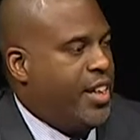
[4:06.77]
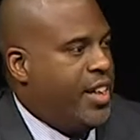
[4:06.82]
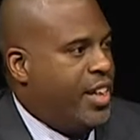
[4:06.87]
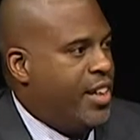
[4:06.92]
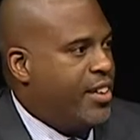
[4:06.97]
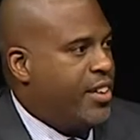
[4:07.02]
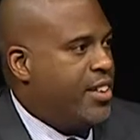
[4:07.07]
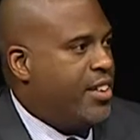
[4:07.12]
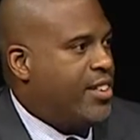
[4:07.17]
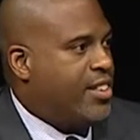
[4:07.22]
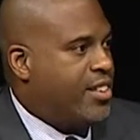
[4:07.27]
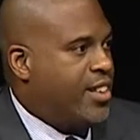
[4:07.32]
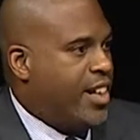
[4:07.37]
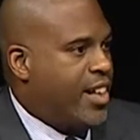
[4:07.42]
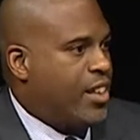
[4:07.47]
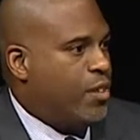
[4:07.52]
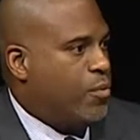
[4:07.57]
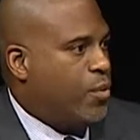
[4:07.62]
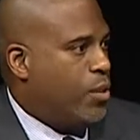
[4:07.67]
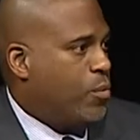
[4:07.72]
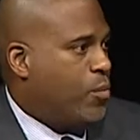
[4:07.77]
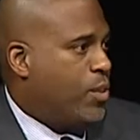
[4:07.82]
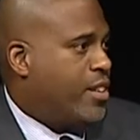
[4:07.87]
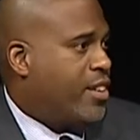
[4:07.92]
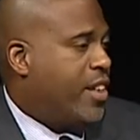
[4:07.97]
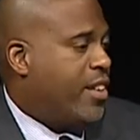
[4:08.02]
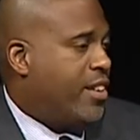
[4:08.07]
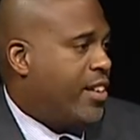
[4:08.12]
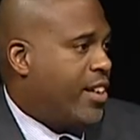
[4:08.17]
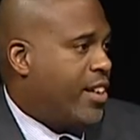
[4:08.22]
And then the second one, which
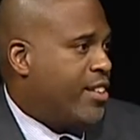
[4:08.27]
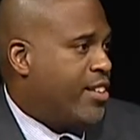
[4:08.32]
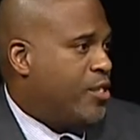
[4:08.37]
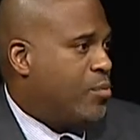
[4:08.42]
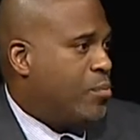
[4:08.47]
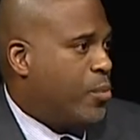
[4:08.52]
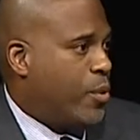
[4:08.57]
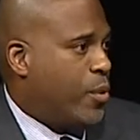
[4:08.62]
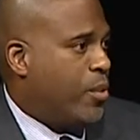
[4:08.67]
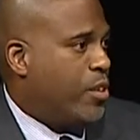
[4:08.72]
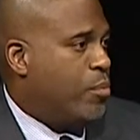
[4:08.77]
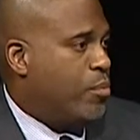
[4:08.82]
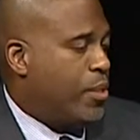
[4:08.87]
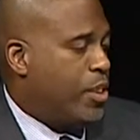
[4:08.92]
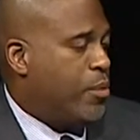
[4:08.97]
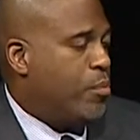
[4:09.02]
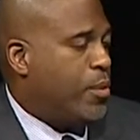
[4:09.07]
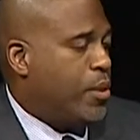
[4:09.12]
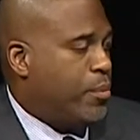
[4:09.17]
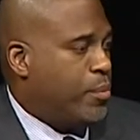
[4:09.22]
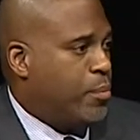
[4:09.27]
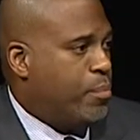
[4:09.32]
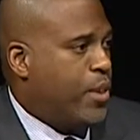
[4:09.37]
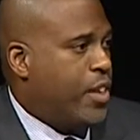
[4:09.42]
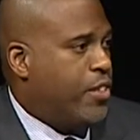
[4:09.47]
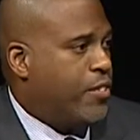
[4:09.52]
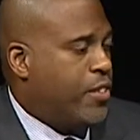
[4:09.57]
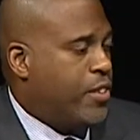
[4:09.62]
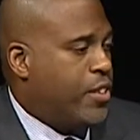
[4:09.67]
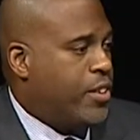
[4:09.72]
I think is important and many people may
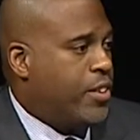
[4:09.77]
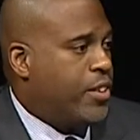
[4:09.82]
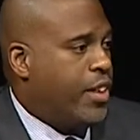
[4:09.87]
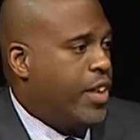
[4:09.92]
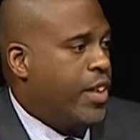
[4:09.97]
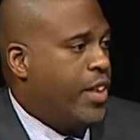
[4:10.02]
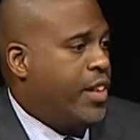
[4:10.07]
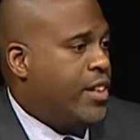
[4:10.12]
have heard,